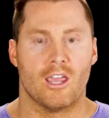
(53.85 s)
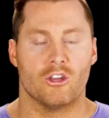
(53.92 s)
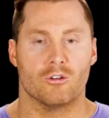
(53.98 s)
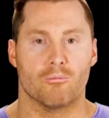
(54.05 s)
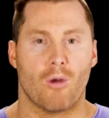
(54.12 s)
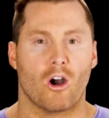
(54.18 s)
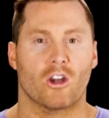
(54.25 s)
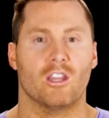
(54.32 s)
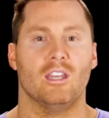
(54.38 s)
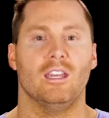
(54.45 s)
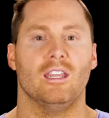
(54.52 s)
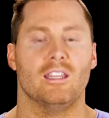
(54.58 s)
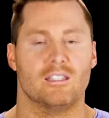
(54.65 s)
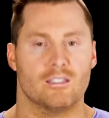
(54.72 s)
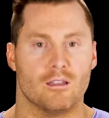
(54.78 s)
Your
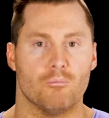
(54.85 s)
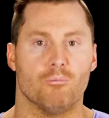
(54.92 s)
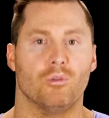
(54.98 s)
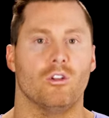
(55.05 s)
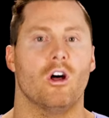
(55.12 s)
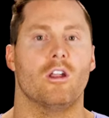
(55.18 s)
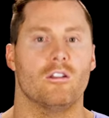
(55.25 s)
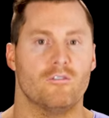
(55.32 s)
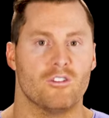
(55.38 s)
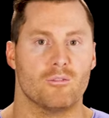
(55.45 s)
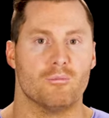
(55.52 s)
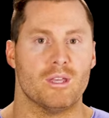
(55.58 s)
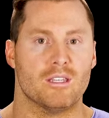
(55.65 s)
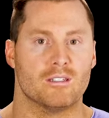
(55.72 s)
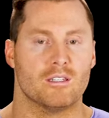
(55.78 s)
marketing is the blood of your
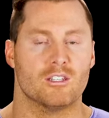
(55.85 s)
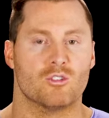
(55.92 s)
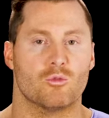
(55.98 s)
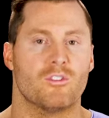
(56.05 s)
business.